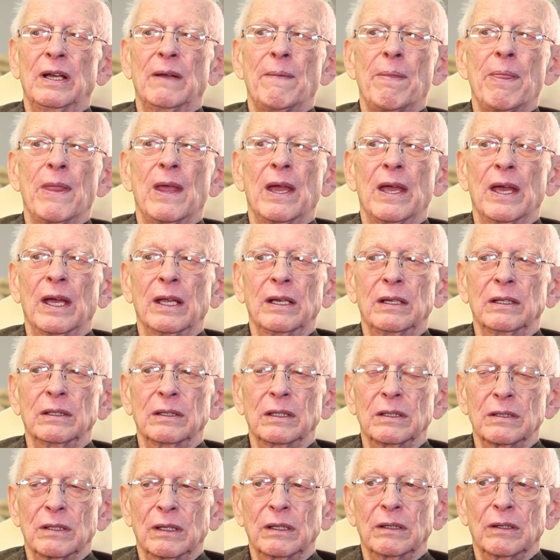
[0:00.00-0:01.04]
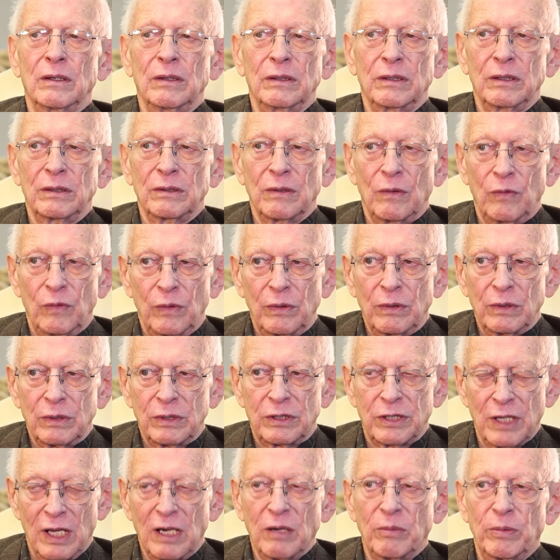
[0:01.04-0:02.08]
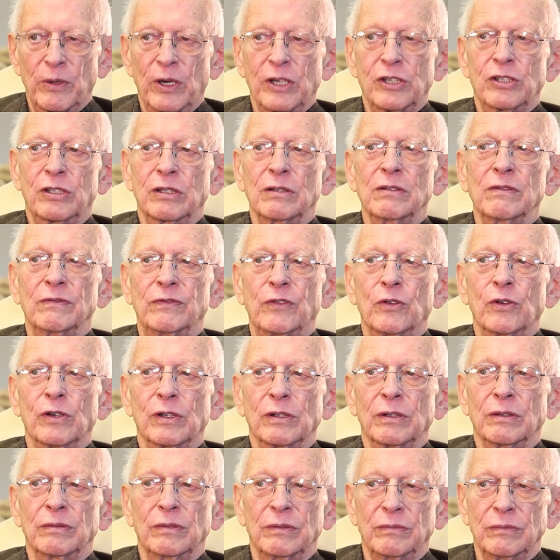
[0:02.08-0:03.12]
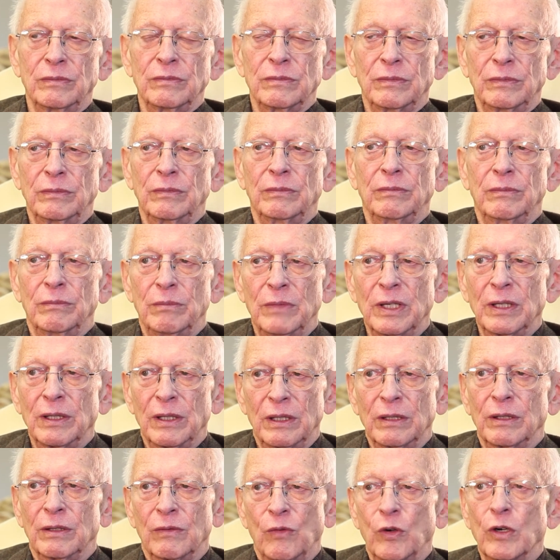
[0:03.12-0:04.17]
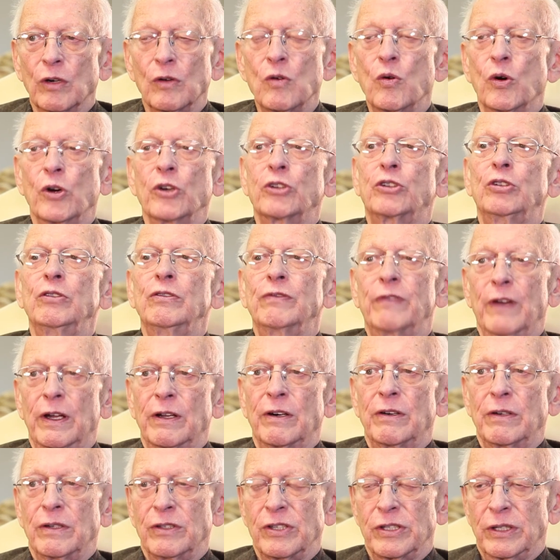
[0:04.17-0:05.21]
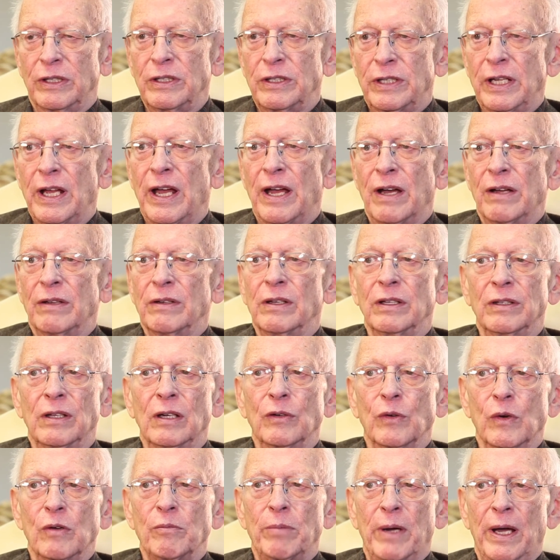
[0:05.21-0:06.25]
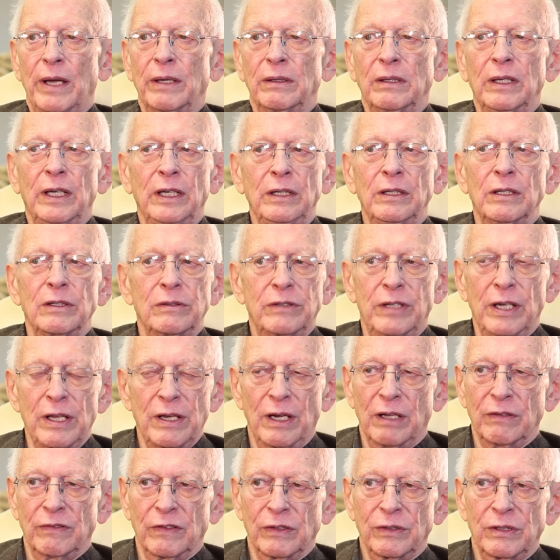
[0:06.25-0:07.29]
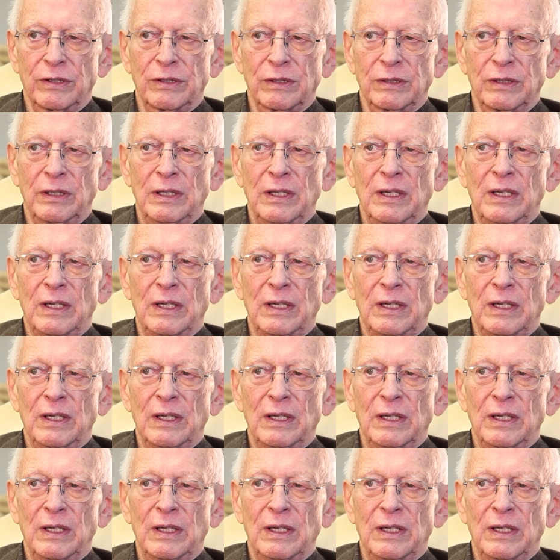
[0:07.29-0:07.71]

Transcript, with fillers: had a, a celebration for uh, World War II veterans in town, and there were about eight or ten of us.